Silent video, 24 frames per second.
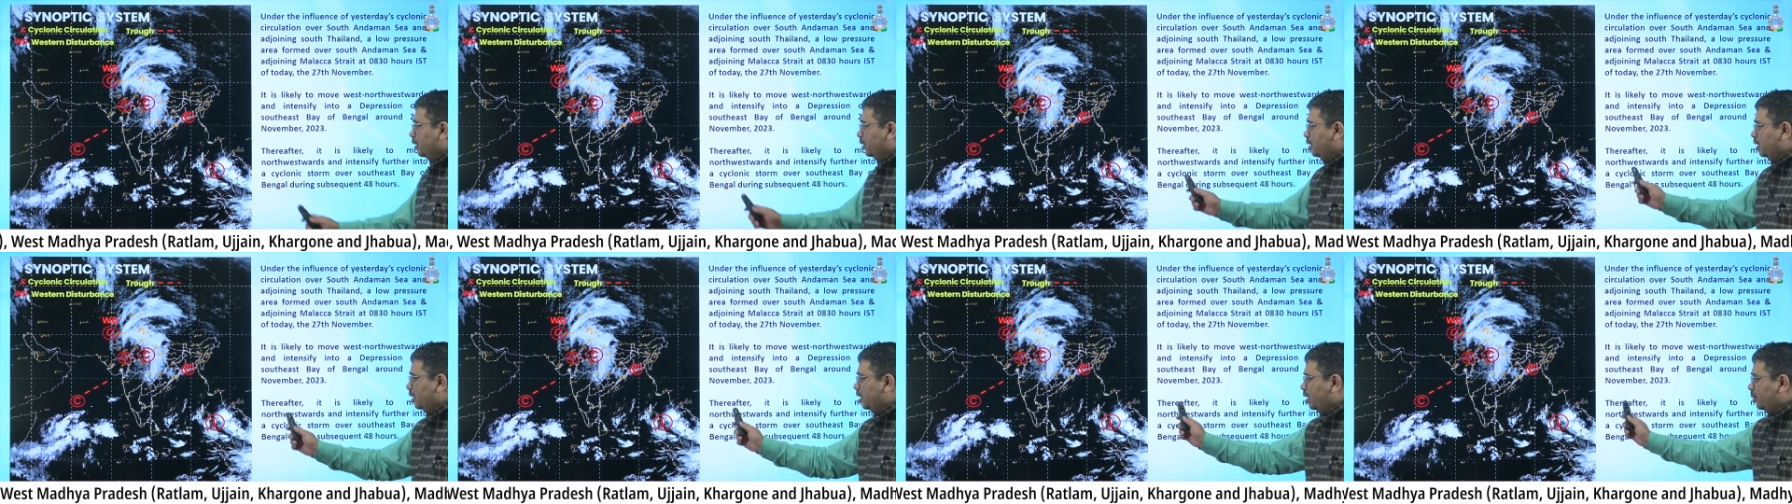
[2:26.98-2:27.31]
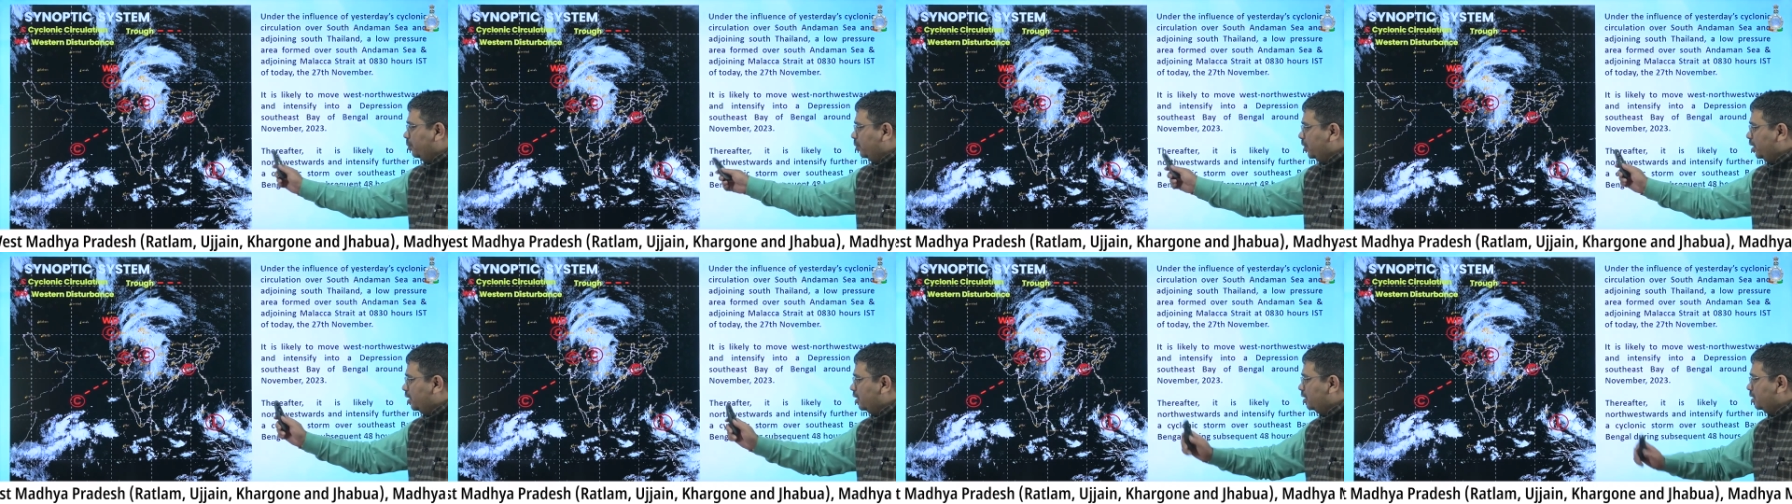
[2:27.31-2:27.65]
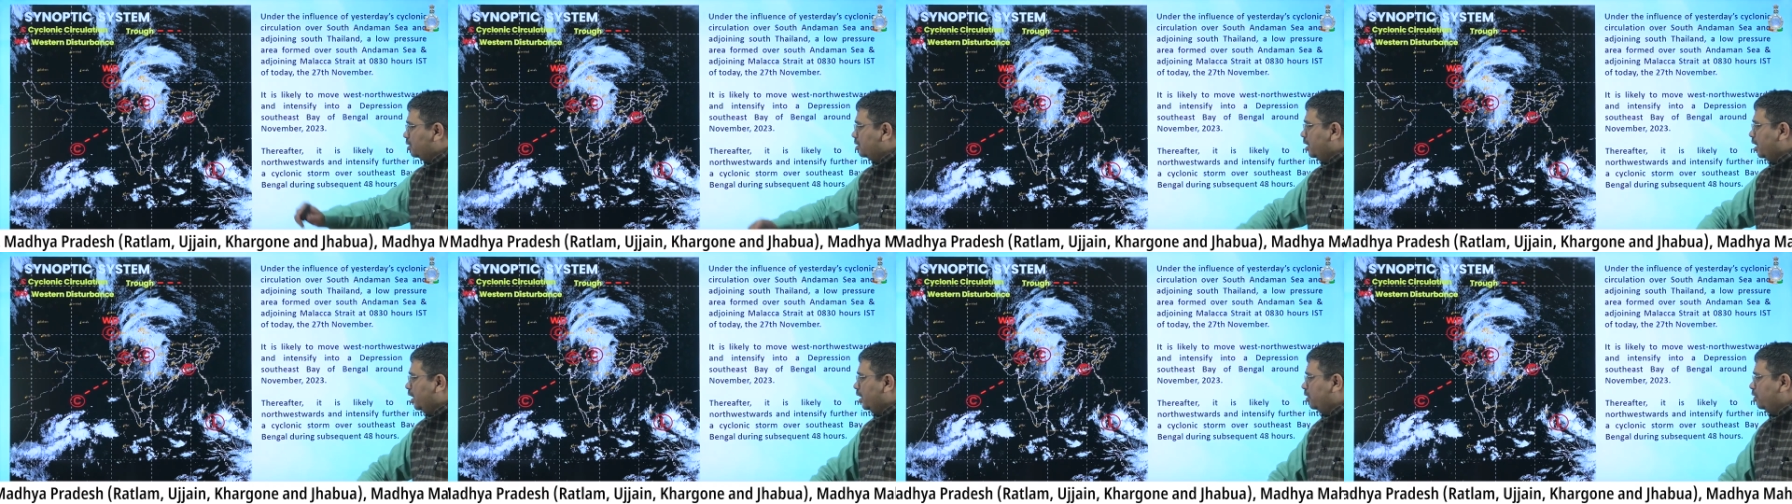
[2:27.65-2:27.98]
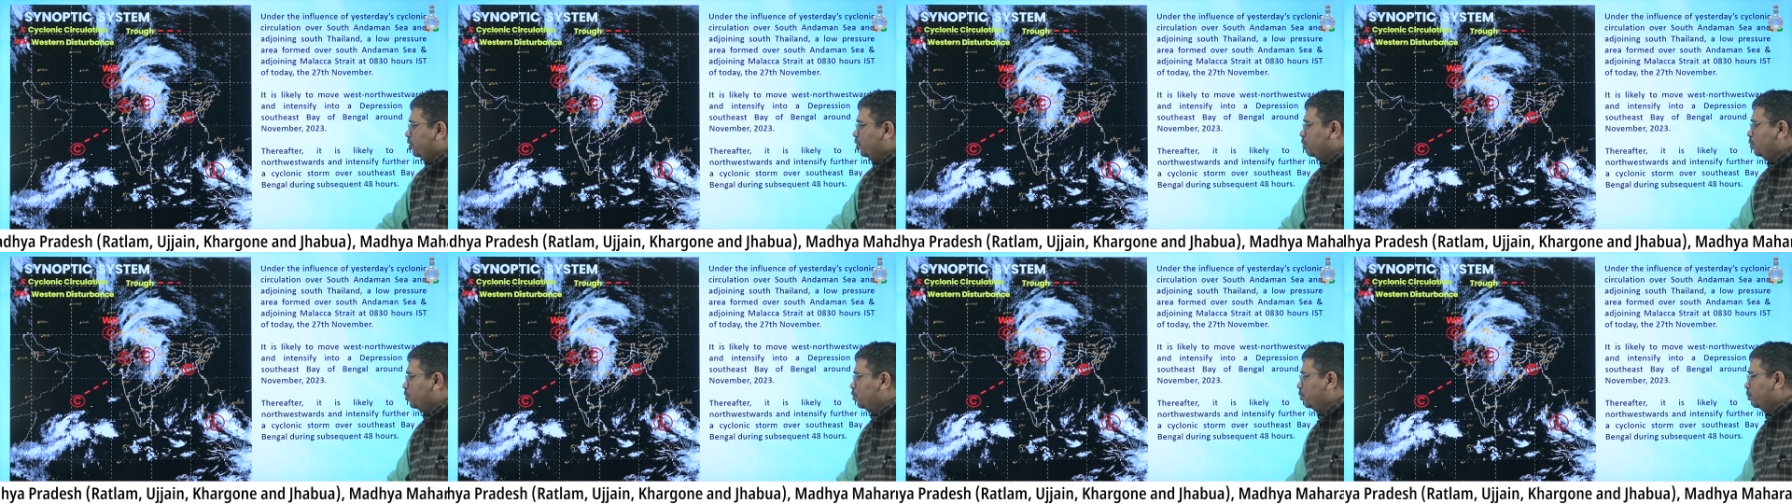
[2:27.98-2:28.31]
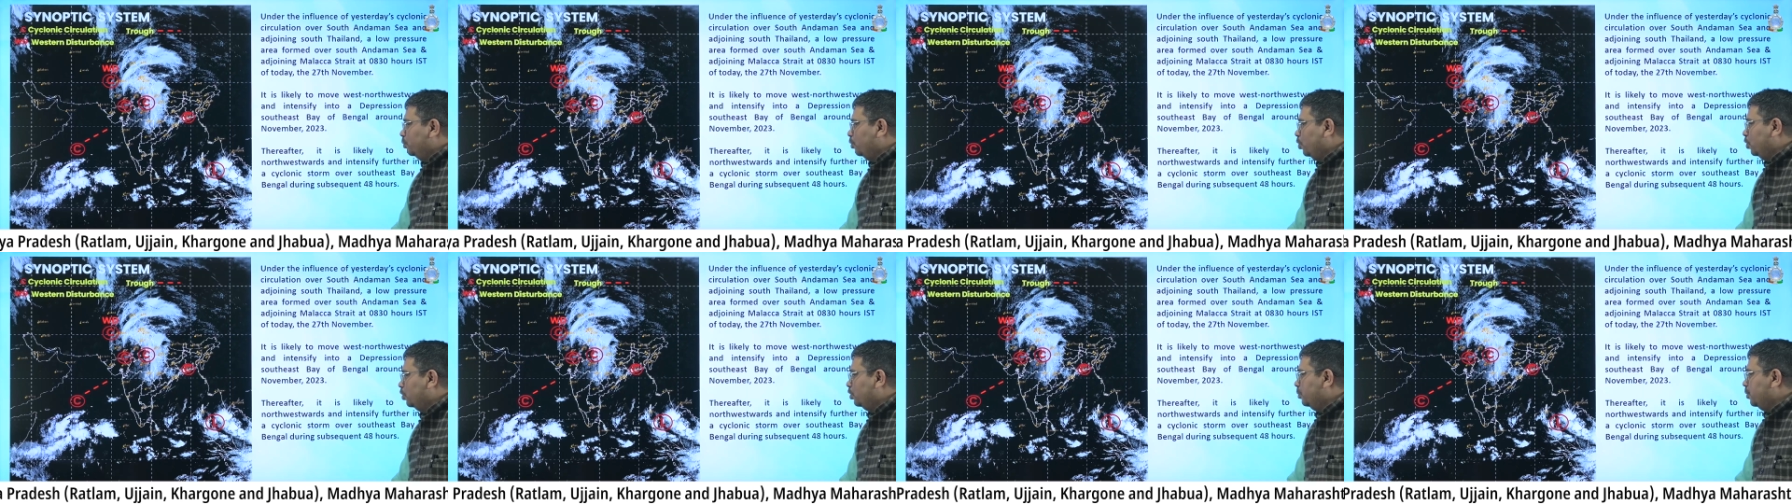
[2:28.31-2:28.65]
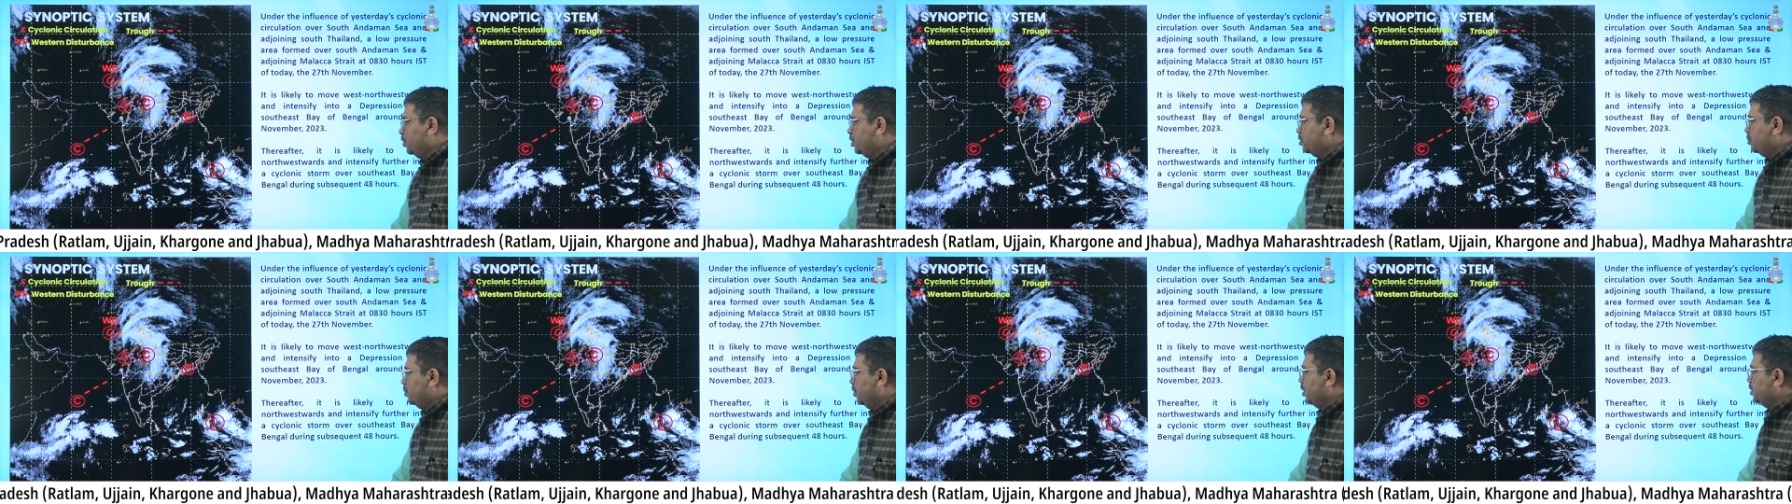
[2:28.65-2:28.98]
Thereafter, it is likely to move
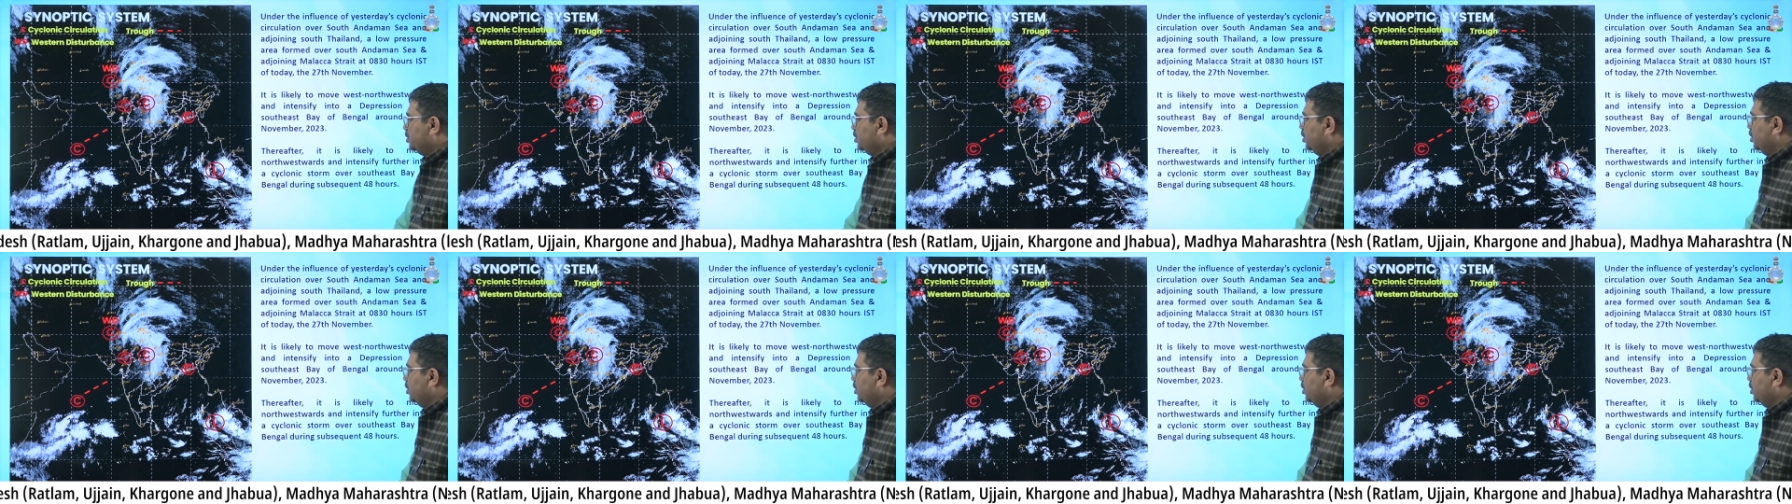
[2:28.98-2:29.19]
northwestwards